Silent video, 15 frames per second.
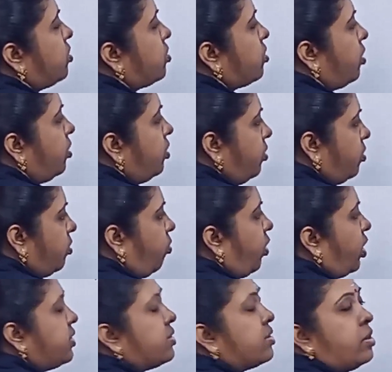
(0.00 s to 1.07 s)
So
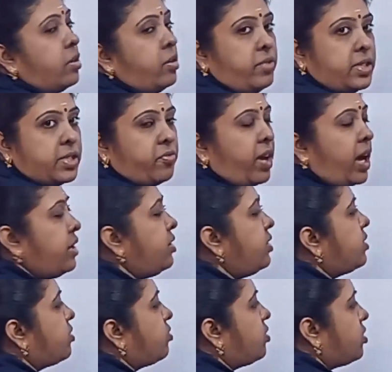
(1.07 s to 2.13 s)
1, 0, which
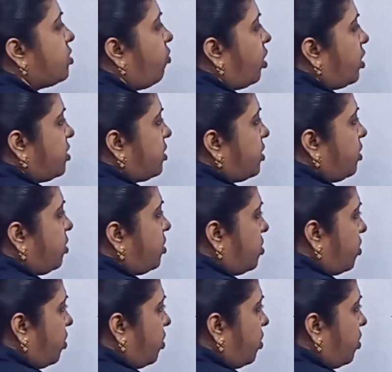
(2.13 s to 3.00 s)
value is 1, 0.